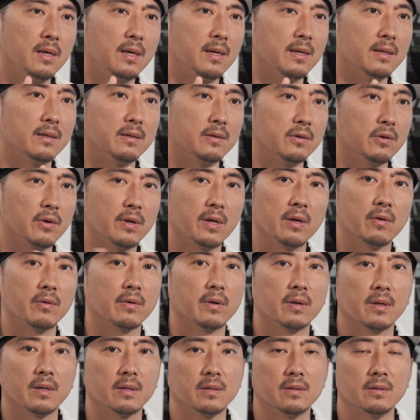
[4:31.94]
your
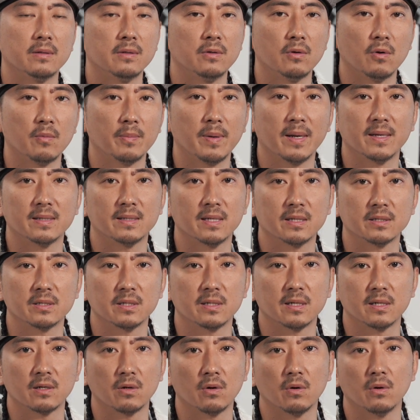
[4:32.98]
hearing, and you don't pay
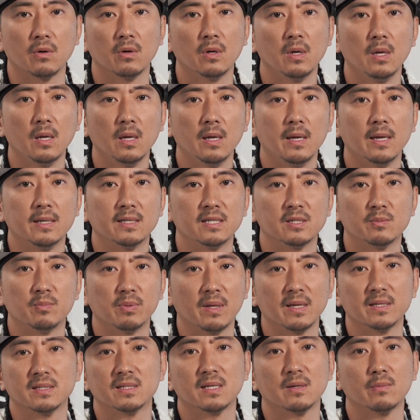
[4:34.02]
attention at all. It just
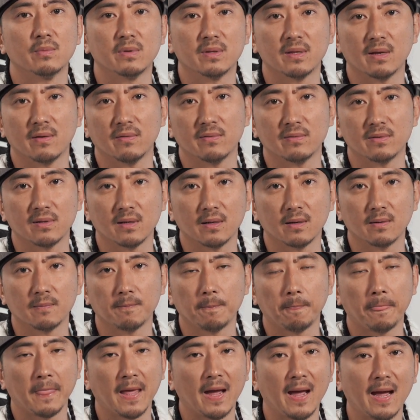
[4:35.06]
blends in with everything.
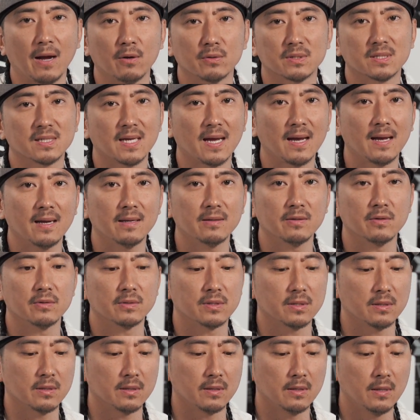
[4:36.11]
Now outside,
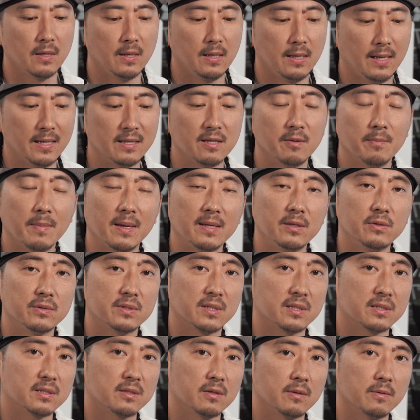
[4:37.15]
in the menu
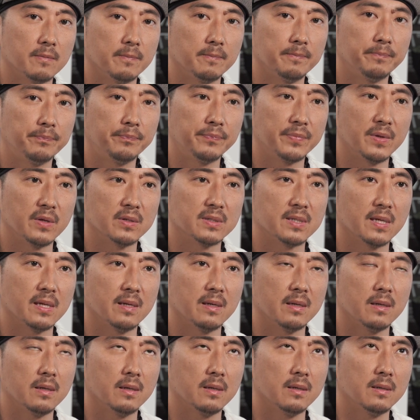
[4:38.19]
system, there's
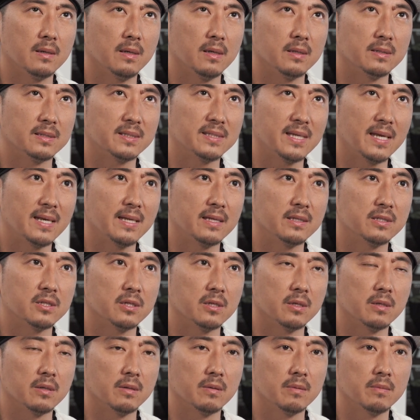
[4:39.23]
a setting
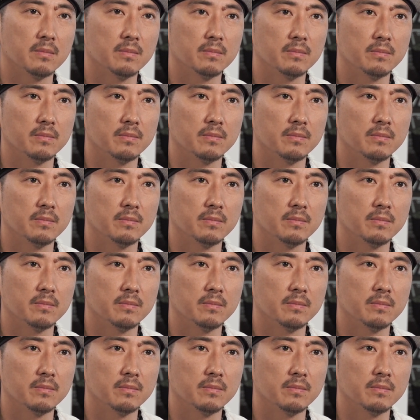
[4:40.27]
to